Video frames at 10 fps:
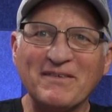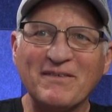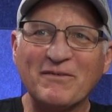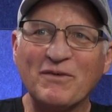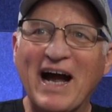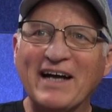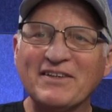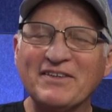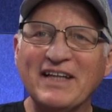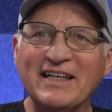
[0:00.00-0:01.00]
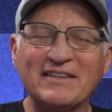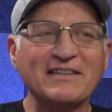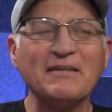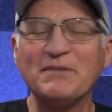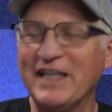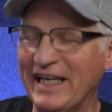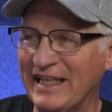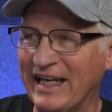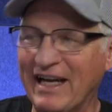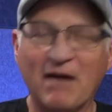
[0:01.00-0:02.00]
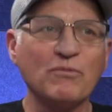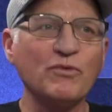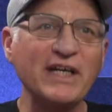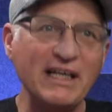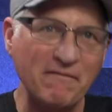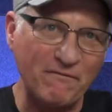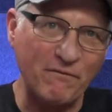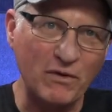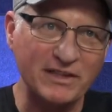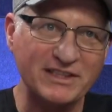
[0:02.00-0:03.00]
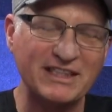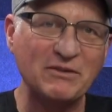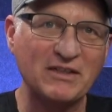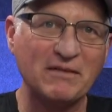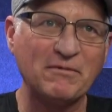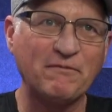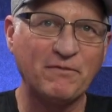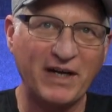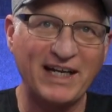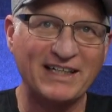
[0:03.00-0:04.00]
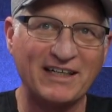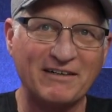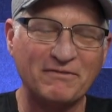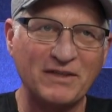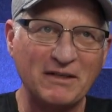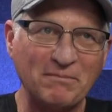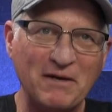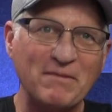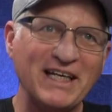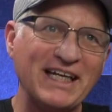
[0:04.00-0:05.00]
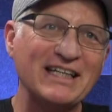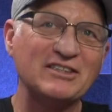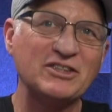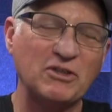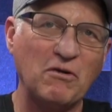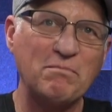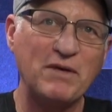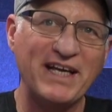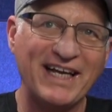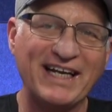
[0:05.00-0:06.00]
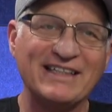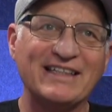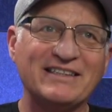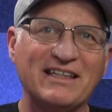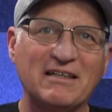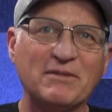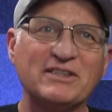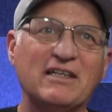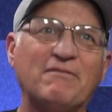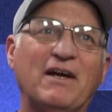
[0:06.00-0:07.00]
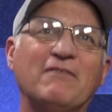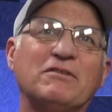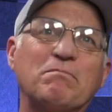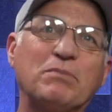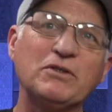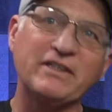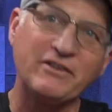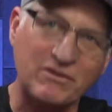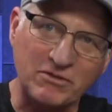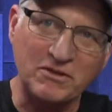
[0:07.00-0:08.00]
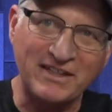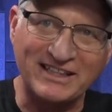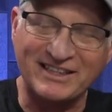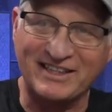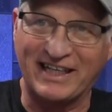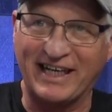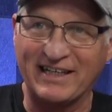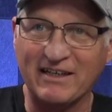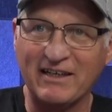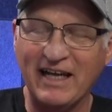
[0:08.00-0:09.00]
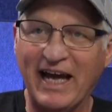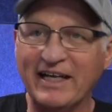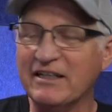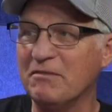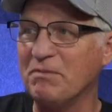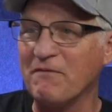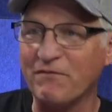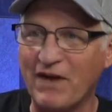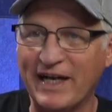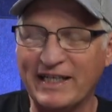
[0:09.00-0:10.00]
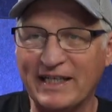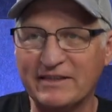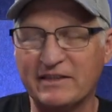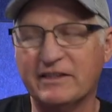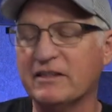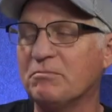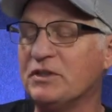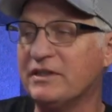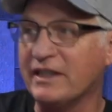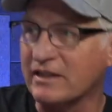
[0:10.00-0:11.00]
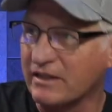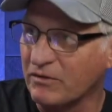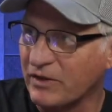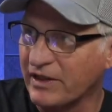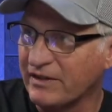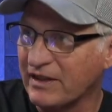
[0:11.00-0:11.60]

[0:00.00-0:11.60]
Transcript: Rather than eliminating it, I'm reinforcing yes. what I'm afraid of by making it so big and then telling myself I have to bully through this thing. Right. And it could be finances, it could be dealing with